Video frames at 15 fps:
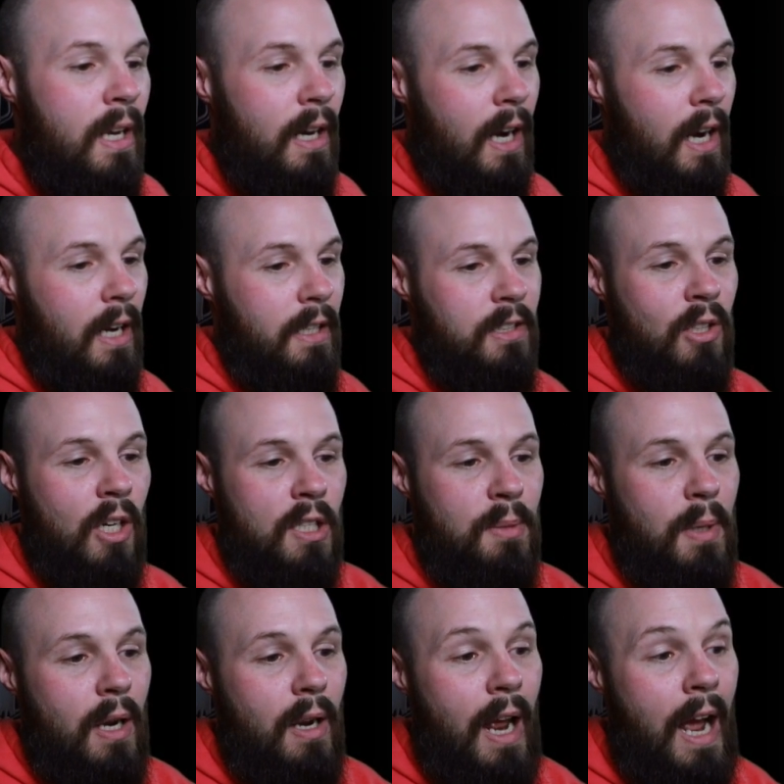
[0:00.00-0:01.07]
And he talks
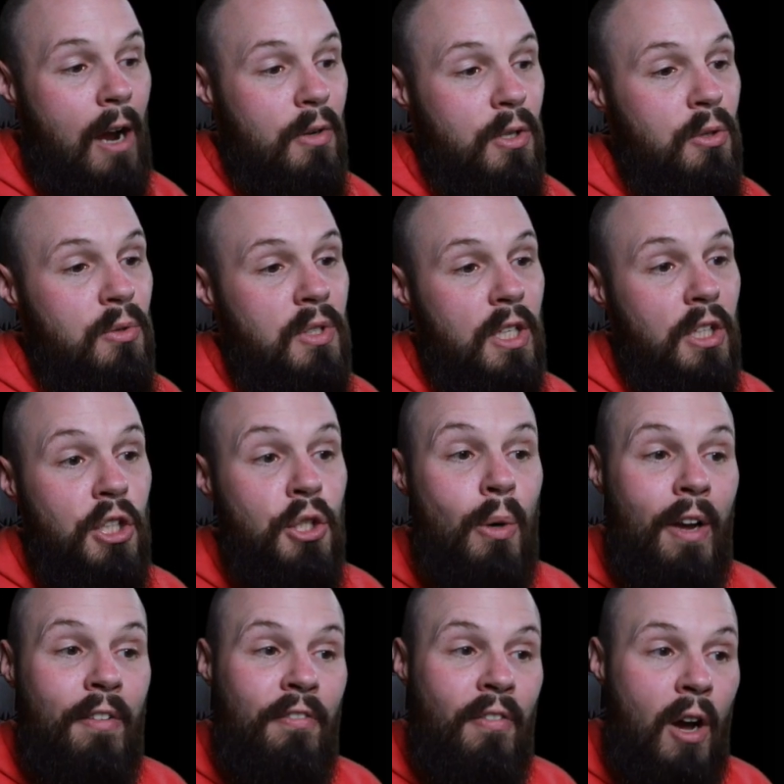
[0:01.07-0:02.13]
about how using
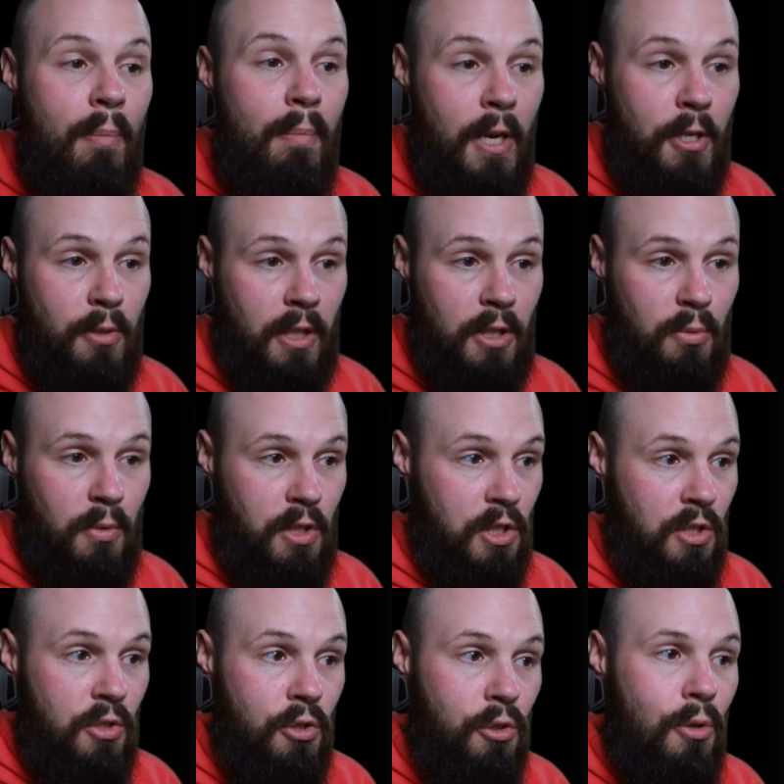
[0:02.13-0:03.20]
UI font metrics, which
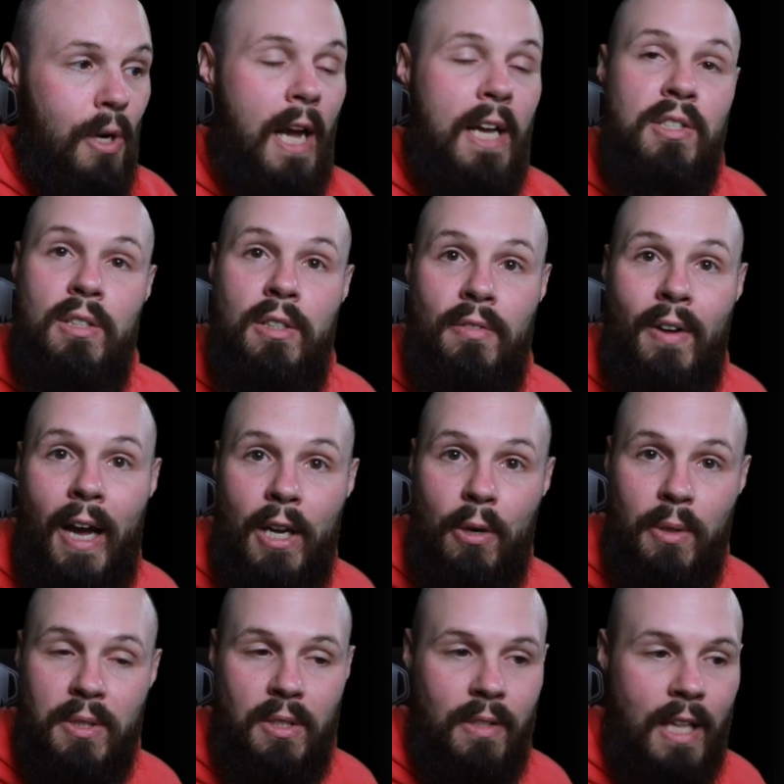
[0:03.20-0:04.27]
is new as of
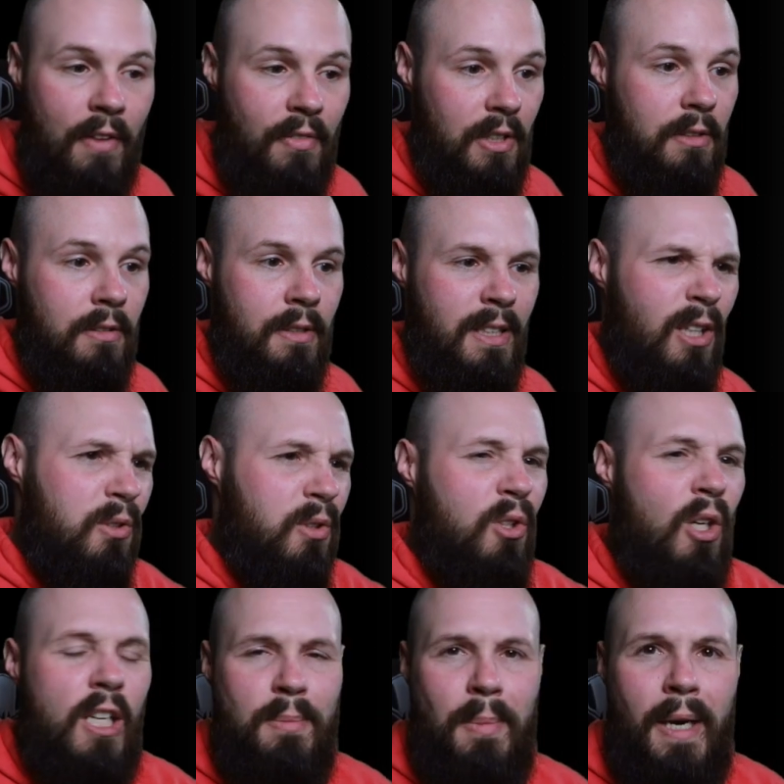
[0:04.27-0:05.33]
iOS 11. He also
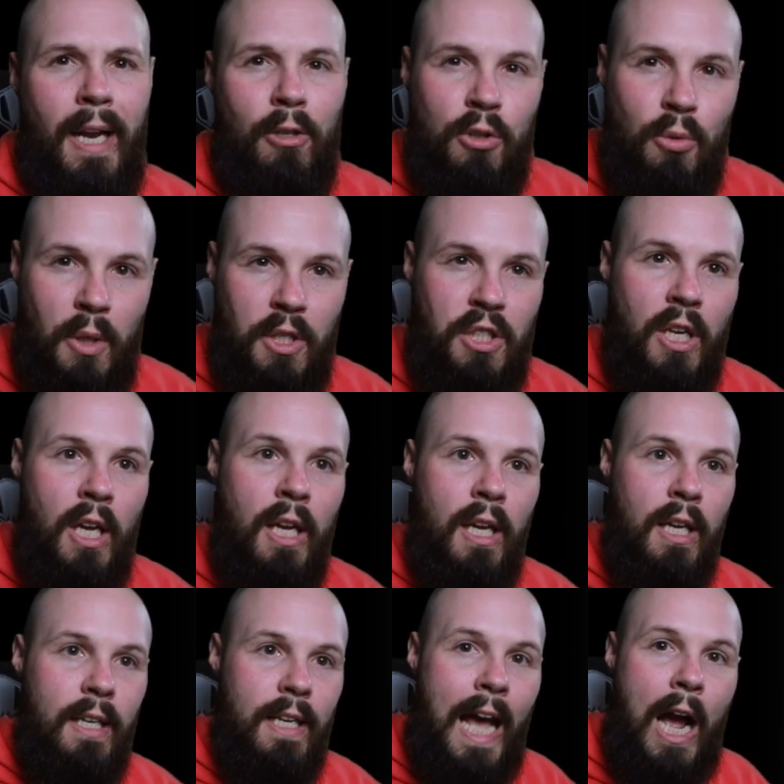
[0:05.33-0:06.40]
talks about how Twitch
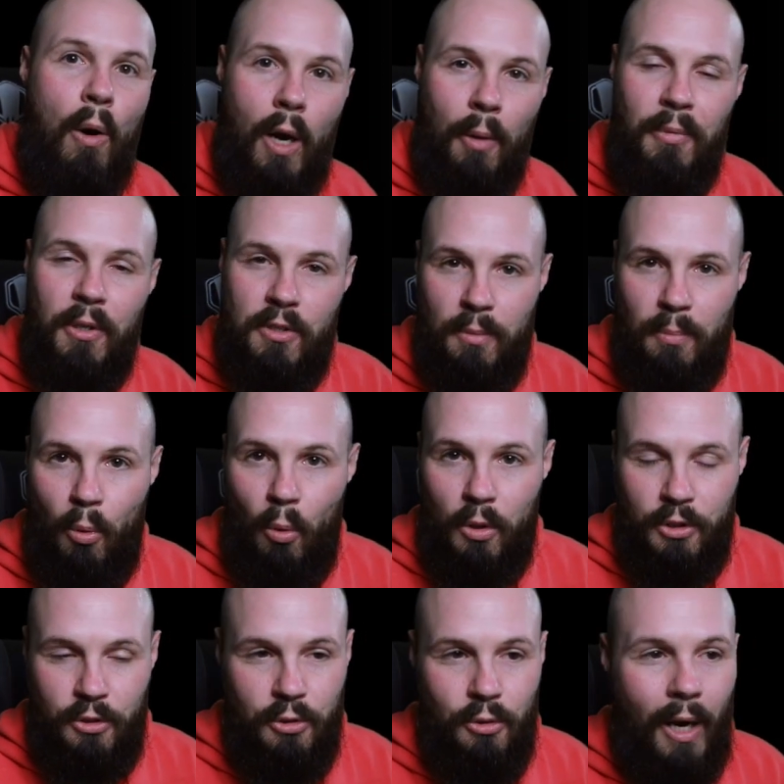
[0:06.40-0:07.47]
now up their
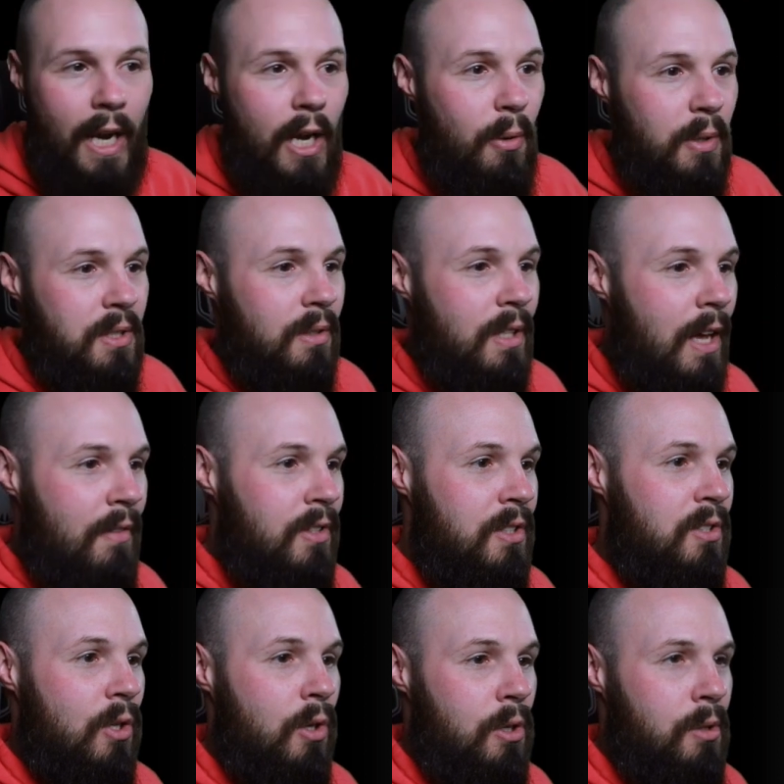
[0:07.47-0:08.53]
support to iOS 11.
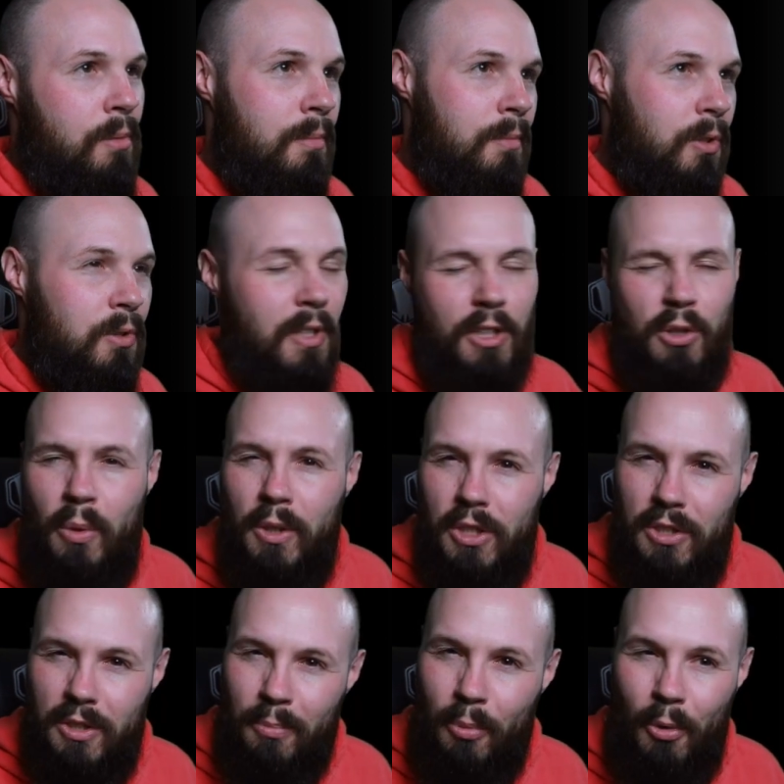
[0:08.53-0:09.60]
So looks like Twitch
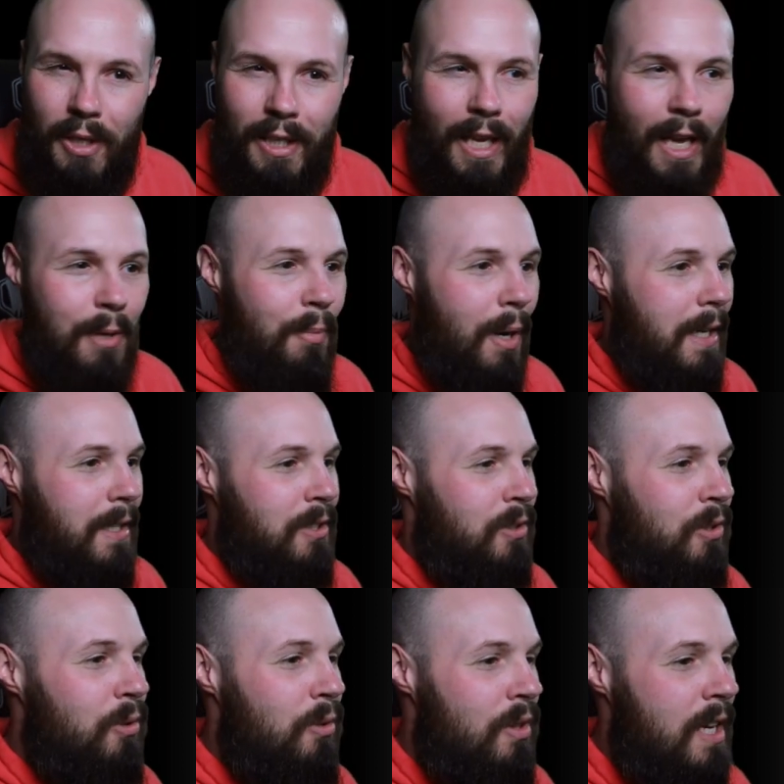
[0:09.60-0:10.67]
is supporting
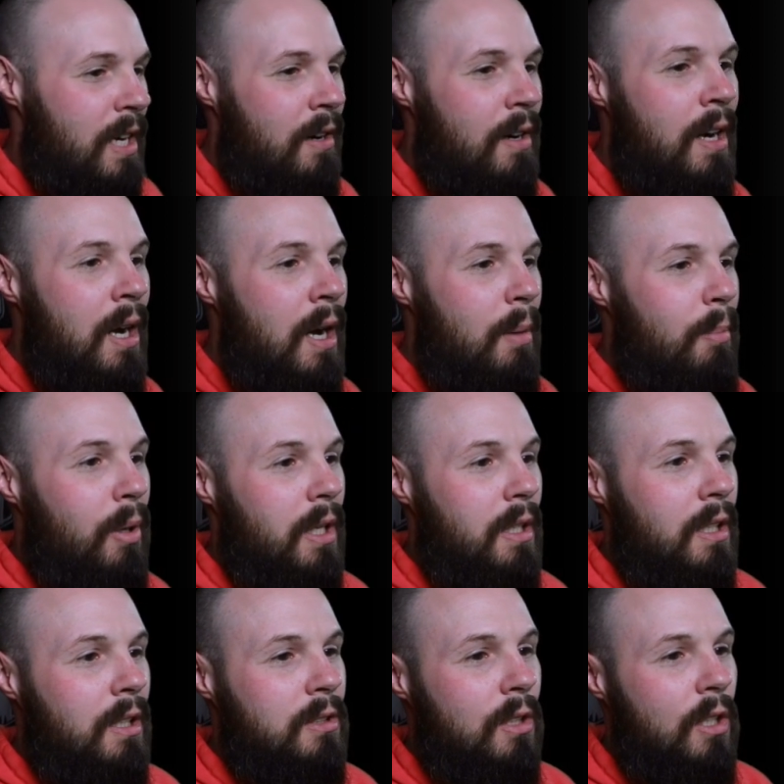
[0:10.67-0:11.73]
N-2 there, but
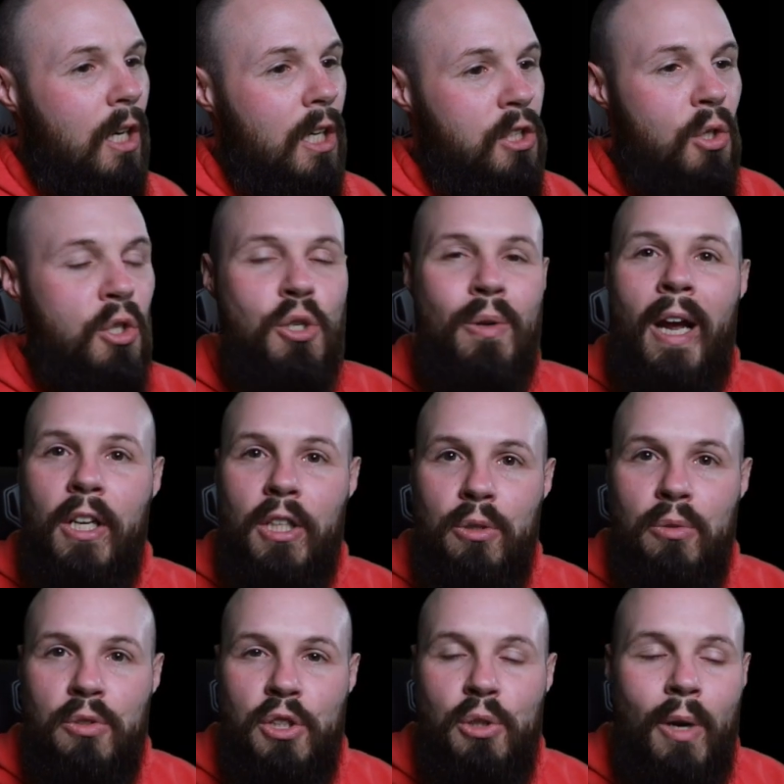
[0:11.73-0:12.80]
shows you how to
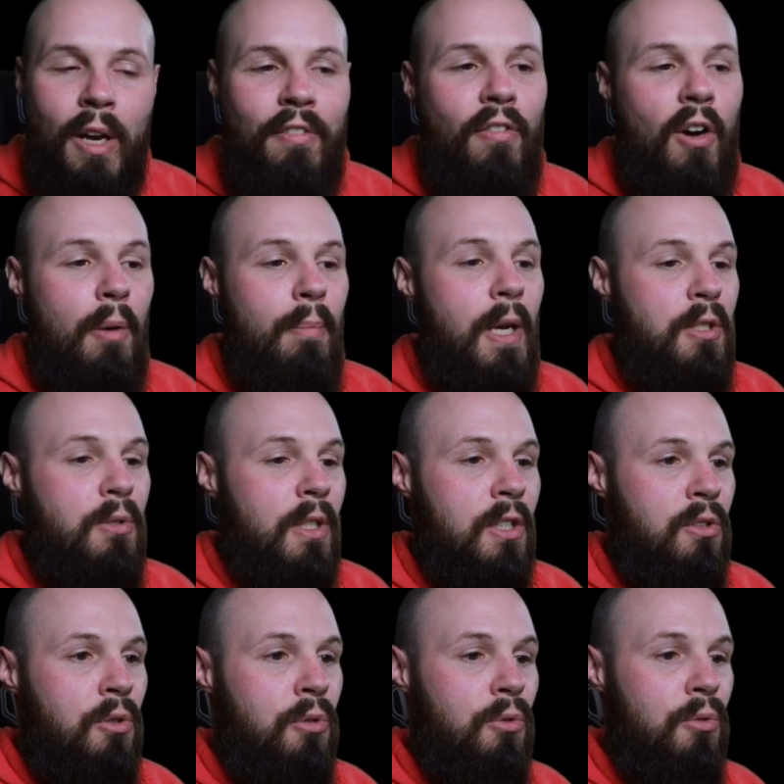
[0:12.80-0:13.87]
use UI font metrics
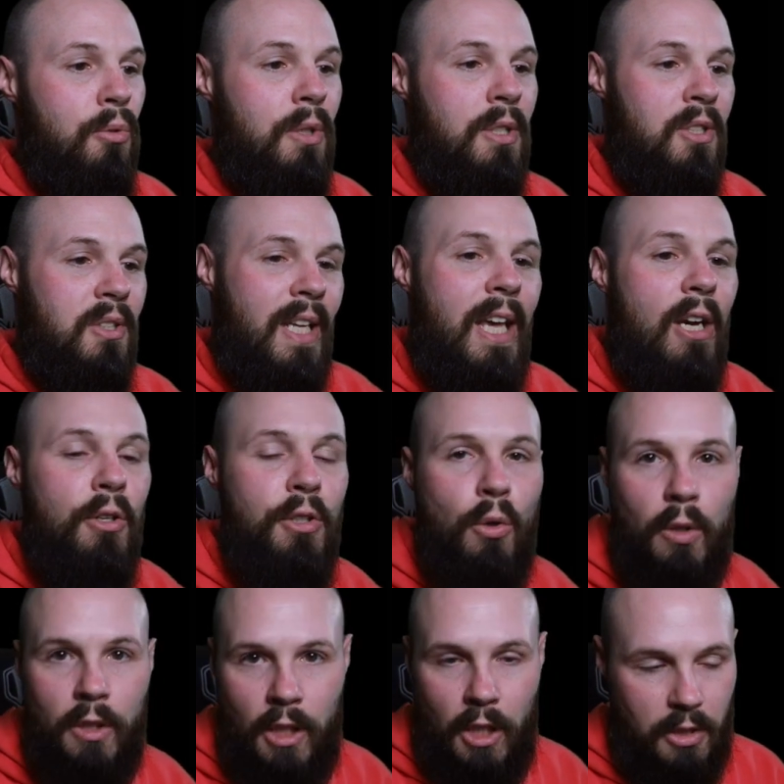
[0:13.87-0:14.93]
to scale
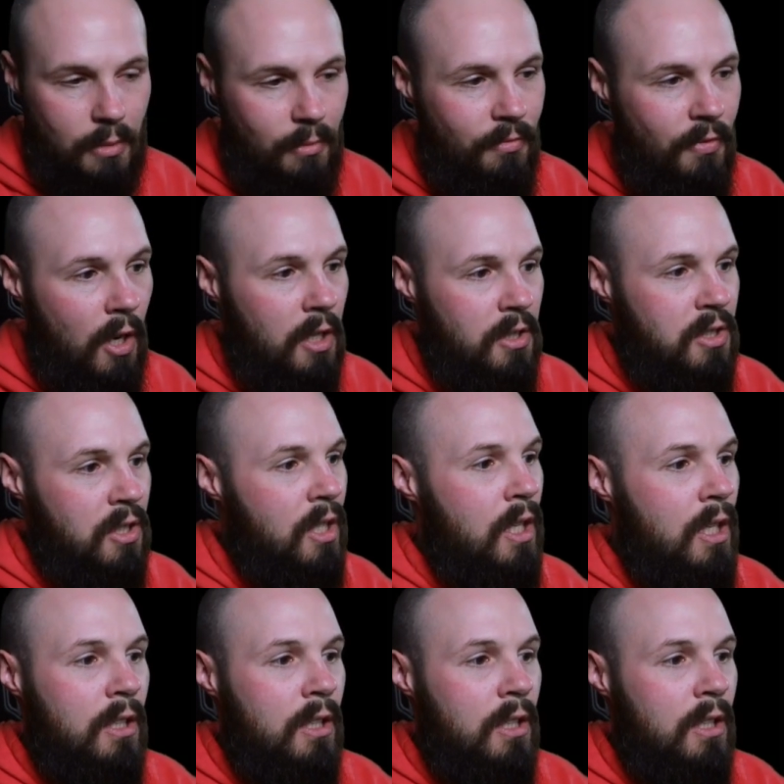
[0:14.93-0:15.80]
your custom fonts.